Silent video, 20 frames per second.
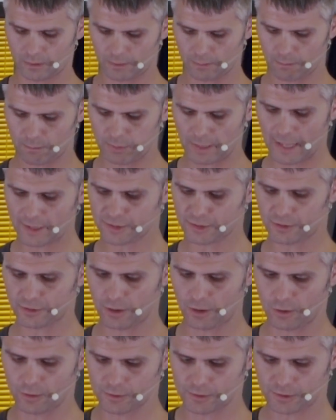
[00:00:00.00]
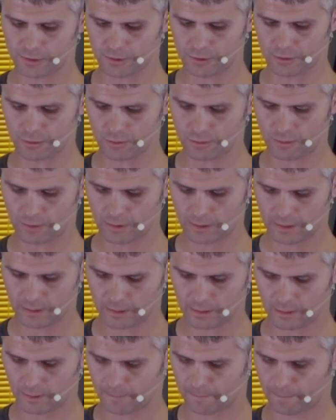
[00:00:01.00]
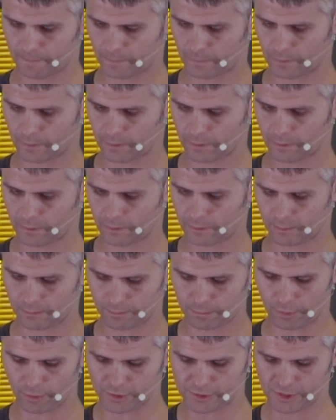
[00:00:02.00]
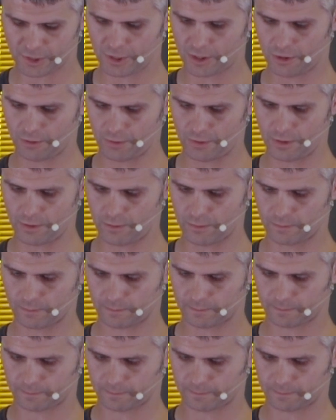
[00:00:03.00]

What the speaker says: Bless those who persecute you.